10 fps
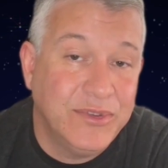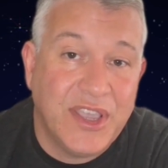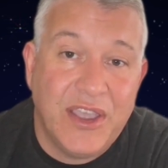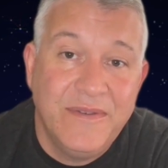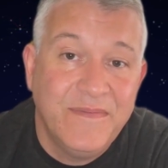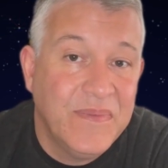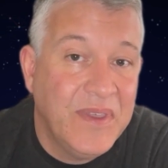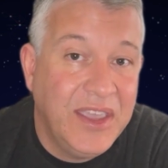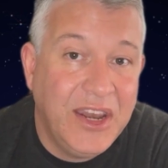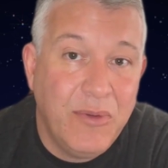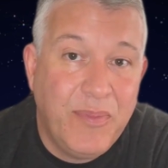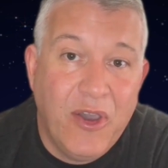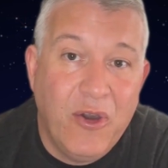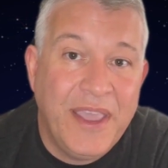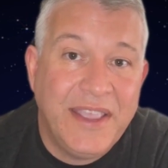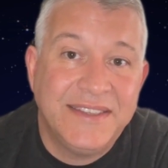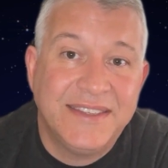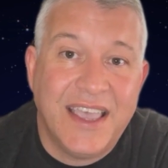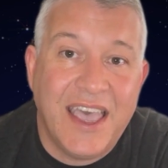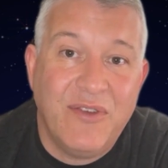So, you know, by all
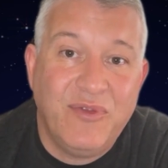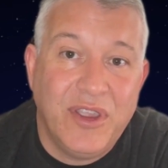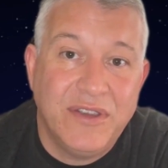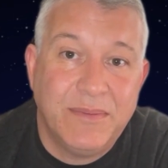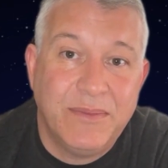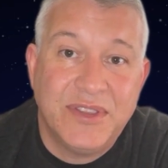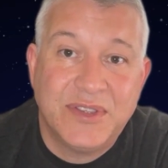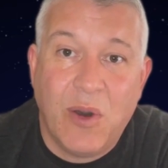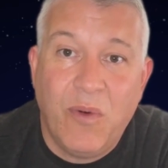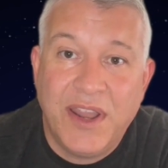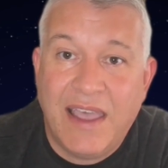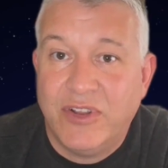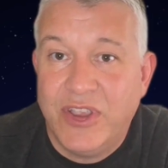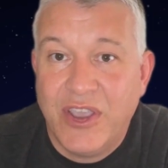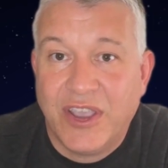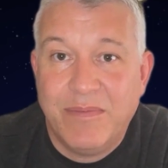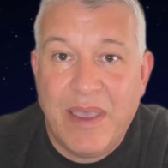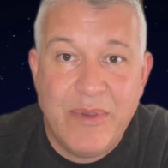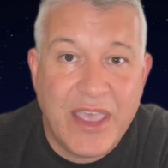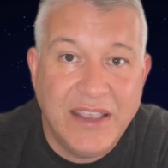means, if you know somebody that's got one, have a look,
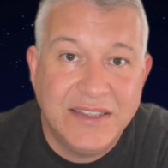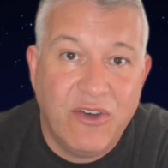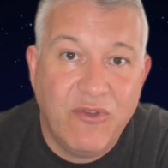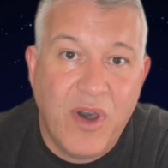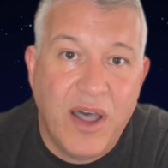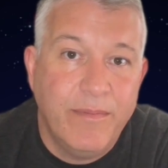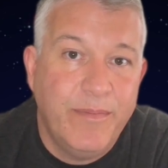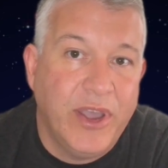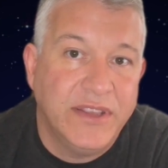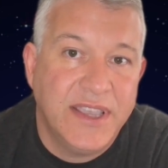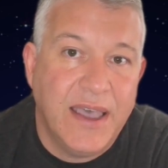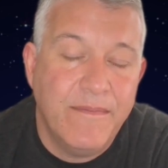maybe get yourself one. But